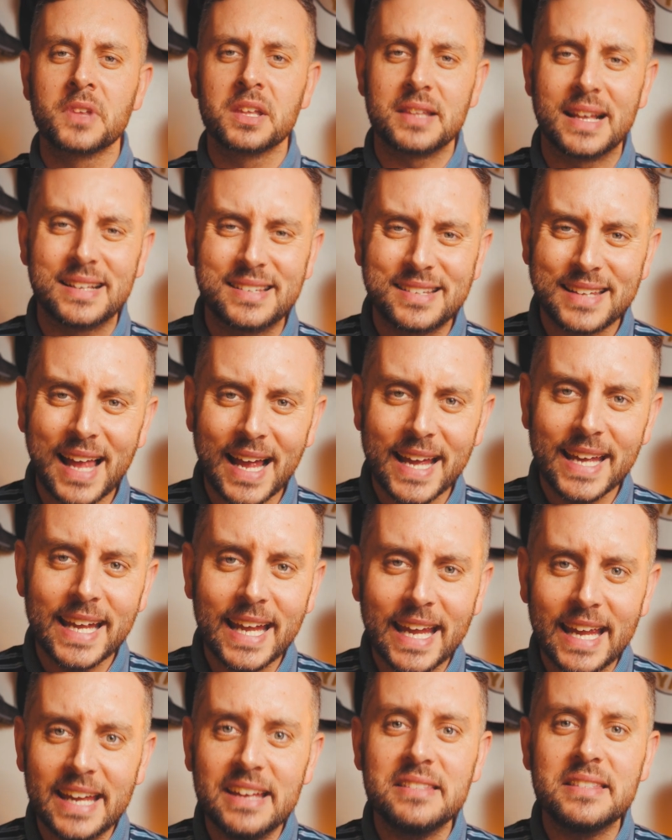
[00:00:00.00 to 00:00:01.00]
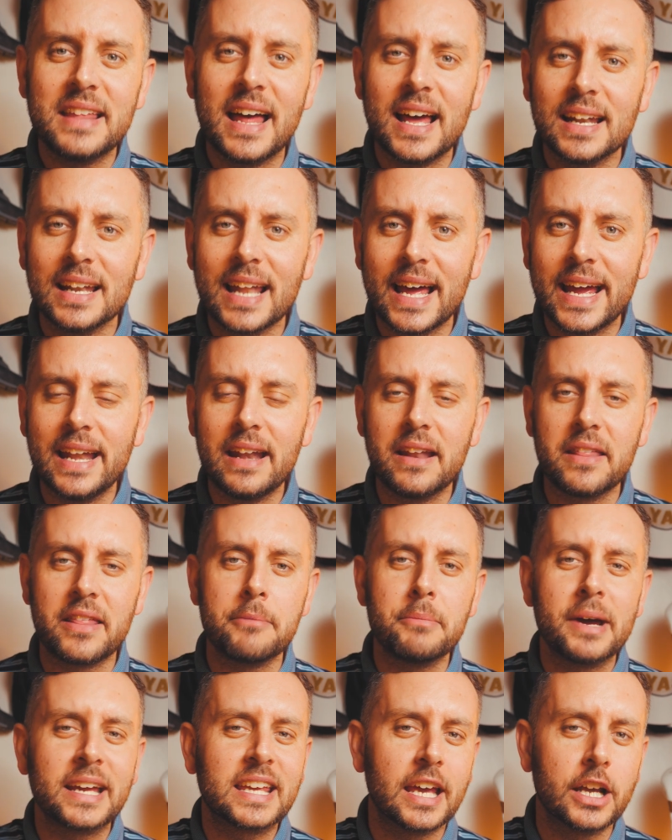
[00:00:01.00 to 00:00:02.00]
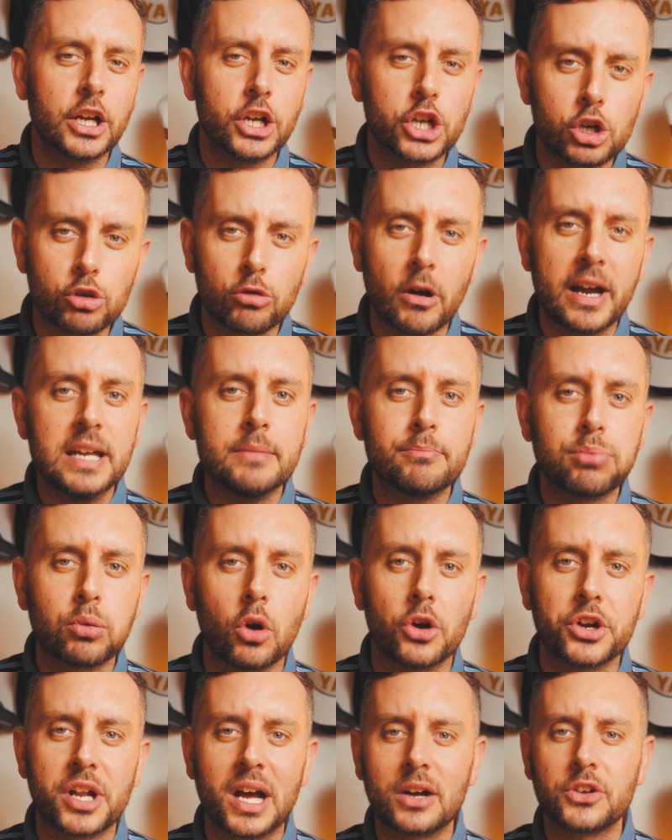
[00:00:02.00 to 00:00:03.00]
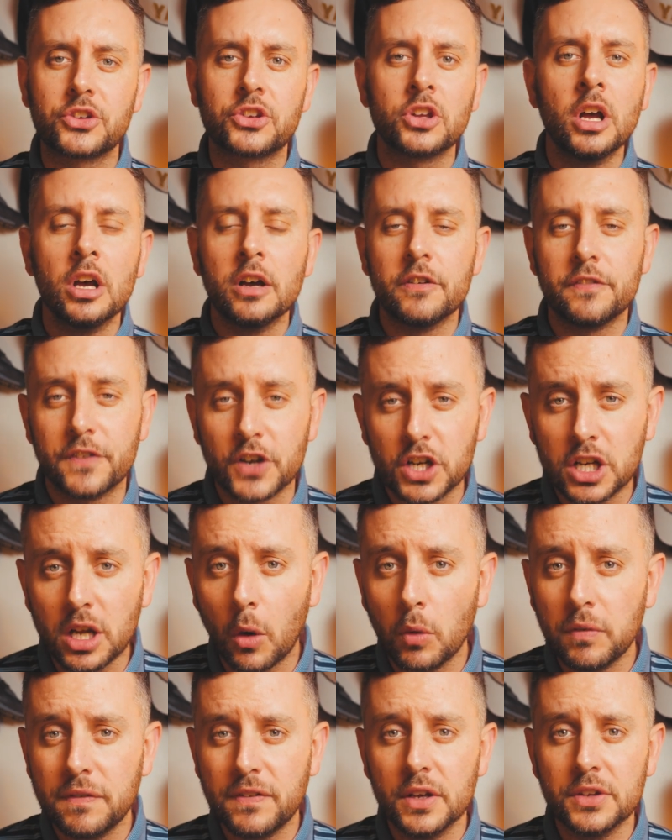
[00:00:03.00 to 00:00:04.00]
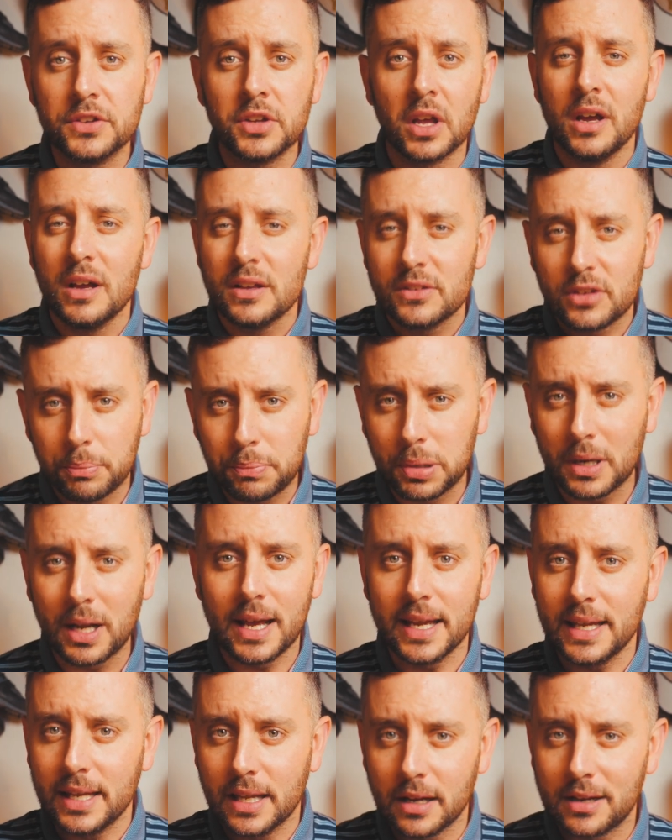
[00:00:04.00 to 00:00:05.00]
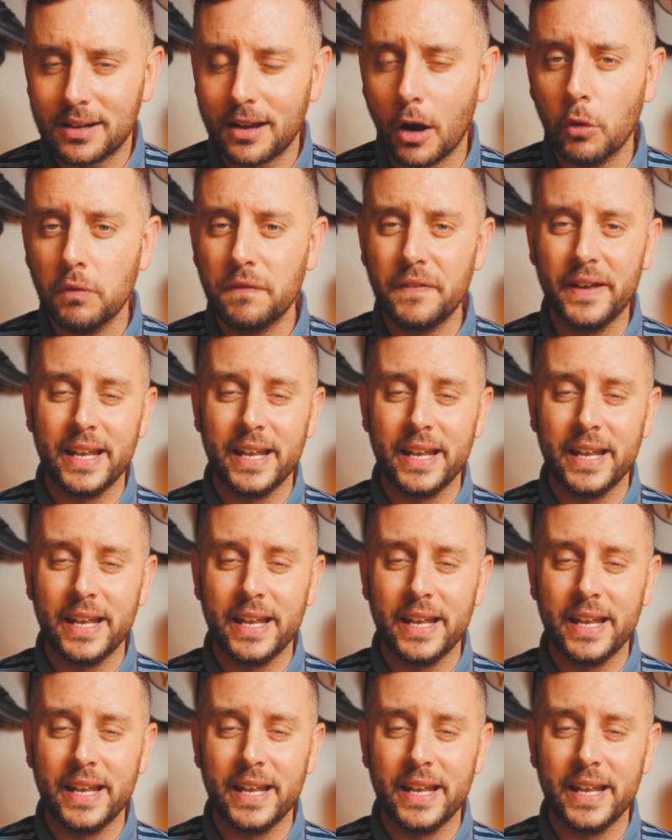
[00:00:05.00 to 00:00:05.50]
They're staying in their lane. They're making great products for golfers to play golf